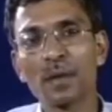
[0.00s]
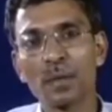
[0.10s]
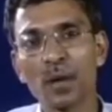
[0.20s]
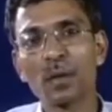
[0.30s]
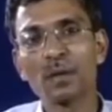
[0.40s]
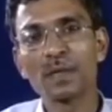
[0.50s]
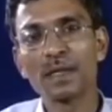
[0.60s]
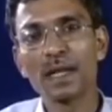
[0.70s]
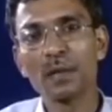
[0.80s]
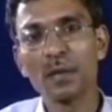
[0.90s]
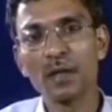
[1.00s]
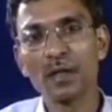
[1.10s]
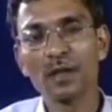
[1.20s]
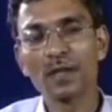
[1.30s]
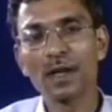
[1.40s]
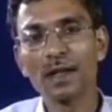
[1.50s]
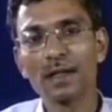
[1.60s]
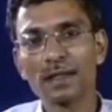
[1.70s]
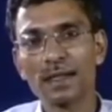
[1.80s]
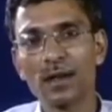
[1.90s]
problems, and there will be mixing of the
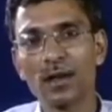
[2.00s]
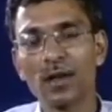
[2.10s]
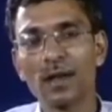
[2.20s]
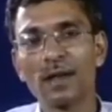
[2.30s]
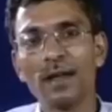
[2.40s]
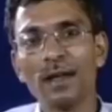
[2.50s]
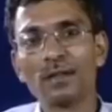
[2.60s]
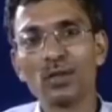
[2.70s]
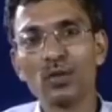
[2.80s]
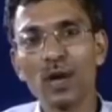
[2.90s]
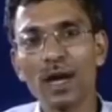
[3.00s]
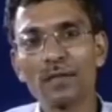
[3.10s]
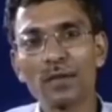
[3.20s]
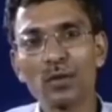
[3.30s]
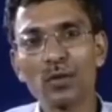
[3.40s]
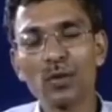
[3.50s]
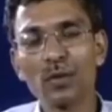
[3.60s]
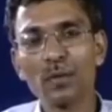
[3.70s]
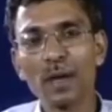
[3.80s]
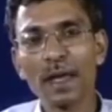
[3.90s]
colors and all. So you have
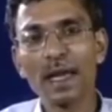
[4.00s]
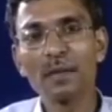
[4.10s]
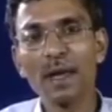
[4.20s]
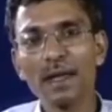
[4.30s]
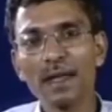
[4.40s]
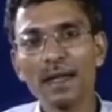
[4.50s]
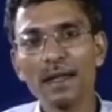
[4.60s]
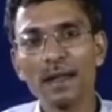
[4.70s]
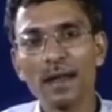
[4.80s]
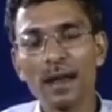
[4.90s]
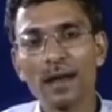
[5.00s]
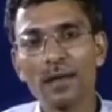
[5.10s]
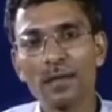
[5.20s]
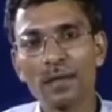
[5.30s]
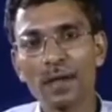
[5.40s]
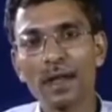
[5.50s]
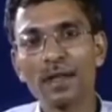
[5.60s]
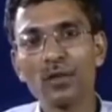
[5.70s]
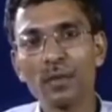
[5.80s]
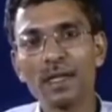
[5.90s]
to again maintain certain
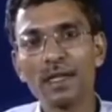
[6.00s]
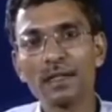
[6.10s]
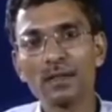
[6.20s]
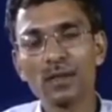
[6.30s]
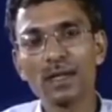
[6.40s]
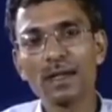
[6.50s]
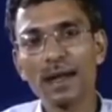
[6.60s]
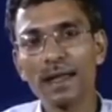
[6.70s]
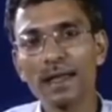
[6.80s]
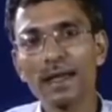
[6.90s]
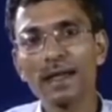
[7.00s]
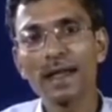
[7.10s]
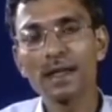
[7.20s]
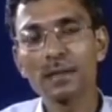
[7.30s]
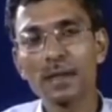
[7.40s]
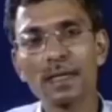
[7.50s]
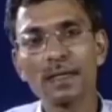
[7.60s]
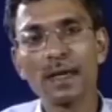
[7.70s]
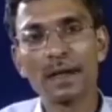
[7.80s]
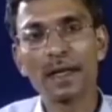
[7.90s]
humidity so that drying can take
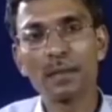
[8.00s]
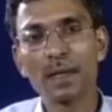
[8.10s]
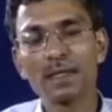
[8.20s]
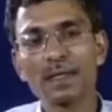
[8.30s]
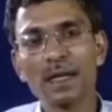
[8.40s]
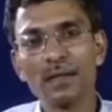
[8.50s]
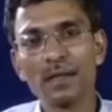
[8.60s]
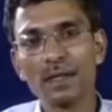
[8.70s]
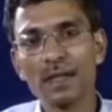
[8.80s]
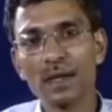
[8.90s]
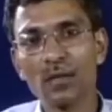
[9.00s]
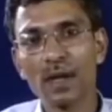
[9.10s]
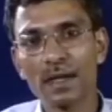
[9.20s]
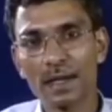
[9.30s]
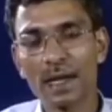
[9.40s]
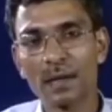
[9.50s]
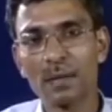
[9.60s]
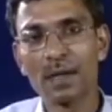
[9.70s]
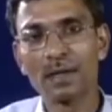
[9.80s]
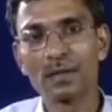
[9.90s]
place within the required
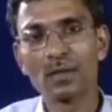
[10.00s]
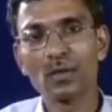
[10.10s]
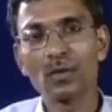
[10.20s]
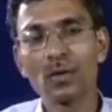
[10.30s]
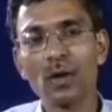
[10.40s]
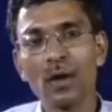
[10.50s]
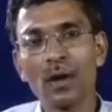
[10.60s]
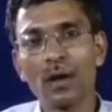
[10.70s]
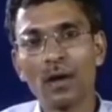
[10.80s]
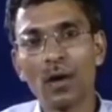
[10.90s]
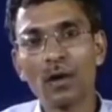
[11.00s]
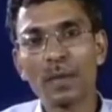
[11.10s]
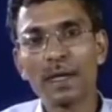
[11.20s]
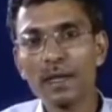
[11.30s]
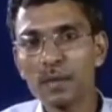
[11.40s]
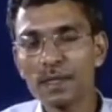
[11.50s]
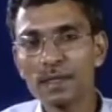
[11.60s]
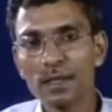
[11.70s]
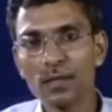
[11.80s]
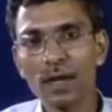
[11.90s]
time. So all printing presses
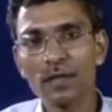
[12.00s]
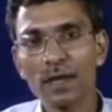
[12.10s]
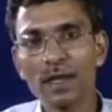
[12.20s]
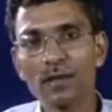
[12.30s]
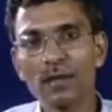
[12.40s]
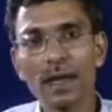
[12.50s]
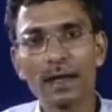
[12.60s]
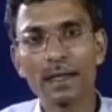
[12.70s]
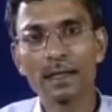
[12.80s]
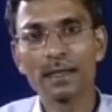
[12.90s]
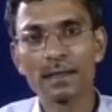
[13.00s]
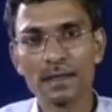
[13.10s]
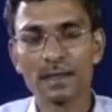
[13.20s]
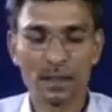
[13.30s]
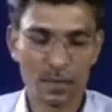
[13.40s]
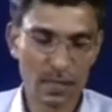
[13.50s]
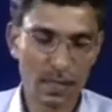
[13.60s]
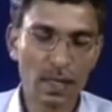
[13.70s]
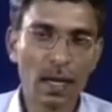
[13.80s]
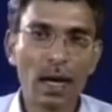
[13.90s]
require very good air conditioning systems.
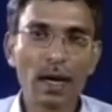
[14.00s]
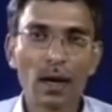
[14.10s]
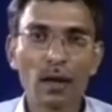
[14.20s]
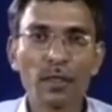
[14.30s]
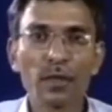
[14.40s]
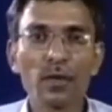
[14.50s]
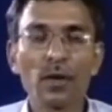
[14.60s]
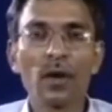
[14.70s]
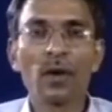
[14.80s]
And also